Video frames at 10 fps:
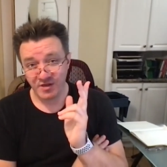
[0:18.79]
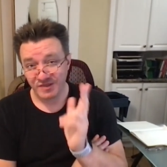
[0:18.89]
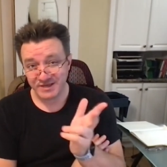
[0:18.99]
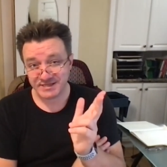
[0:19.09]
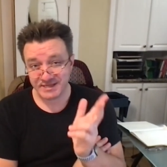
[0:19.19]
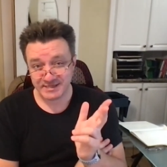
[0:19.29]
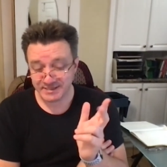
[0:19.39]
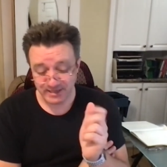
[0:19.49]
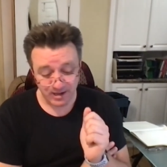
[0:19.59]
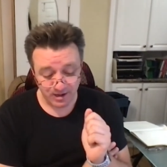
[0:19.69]
This
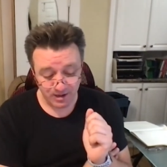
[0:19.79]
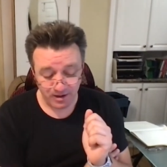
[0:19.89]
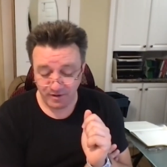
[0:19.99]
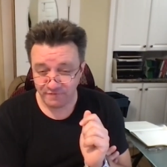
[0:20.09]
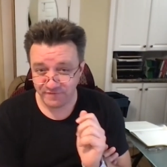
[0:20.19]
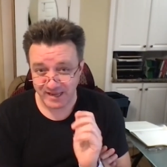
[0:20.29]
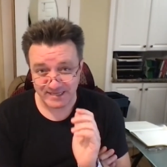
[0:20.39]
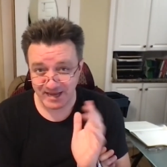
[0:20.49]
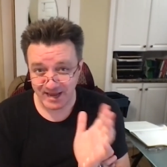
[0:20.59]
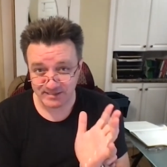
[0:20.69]
is a
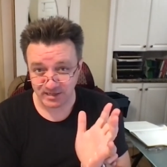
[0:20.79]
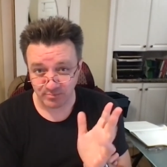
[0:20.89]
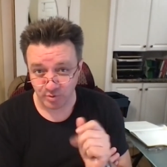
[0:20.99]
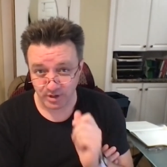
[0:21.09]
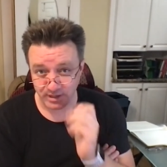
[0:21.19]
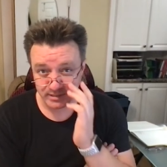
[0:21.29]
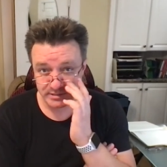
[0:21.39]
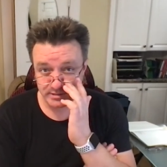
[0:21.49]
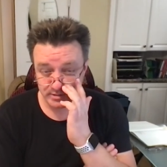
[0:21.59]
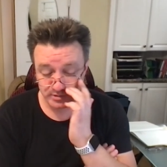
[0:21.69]
fantastic book.
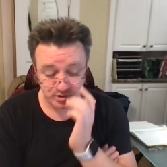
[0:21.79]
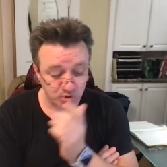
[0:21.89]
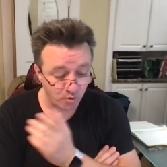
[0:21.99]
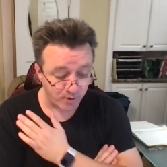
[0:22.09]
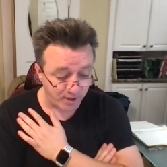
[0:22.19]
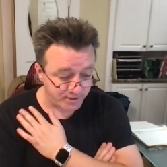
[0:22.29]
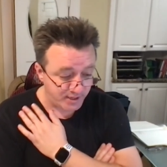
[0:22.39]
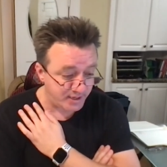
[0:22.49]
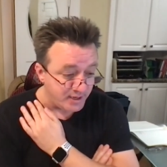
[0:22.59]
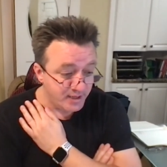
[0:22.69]
It's so well
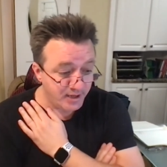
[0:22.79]
done.